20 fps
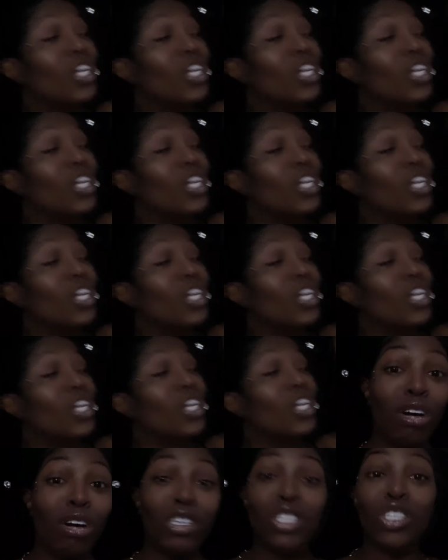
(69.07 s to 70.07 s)

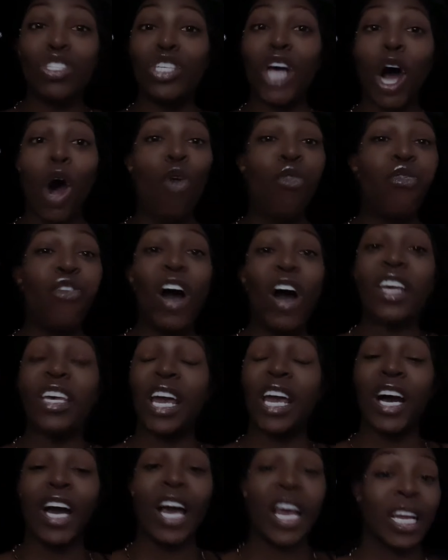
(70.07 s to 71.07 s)
Girl, so
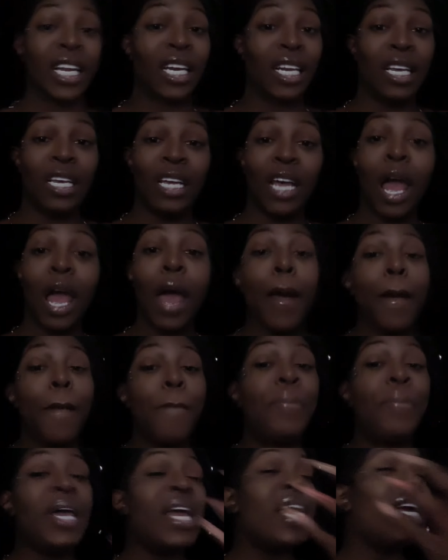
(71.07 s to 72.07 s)
fucking ugly.
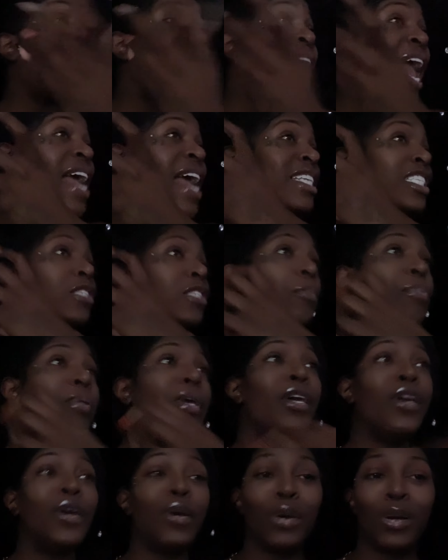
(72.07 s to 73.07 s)
Big ass
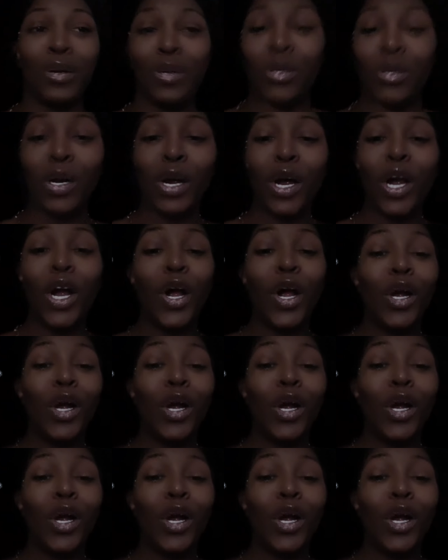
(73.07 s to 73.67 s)
beard.